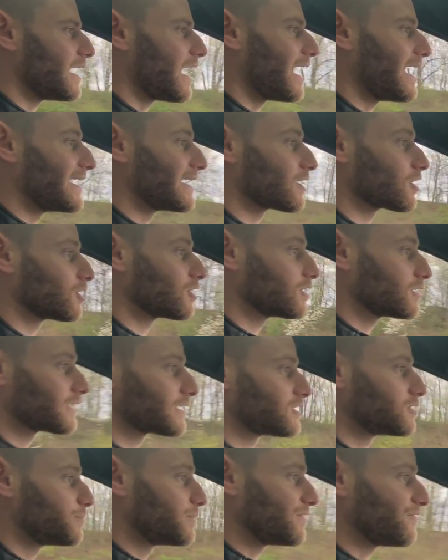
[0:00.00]
I heard it
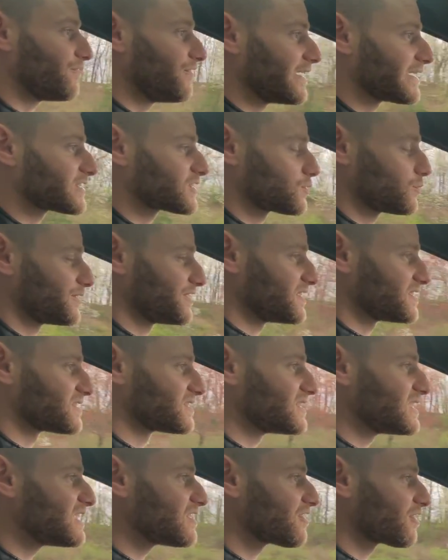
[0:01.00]
could be fixed with the
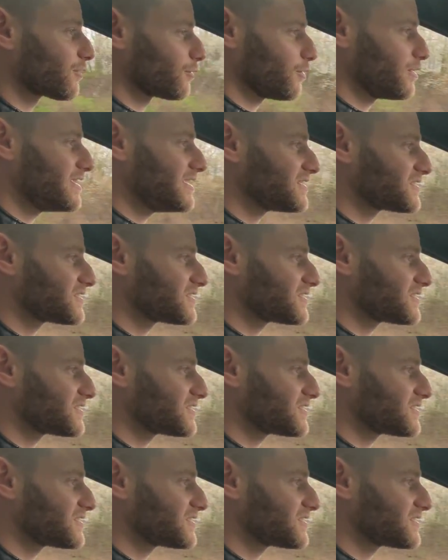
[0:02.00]
Z3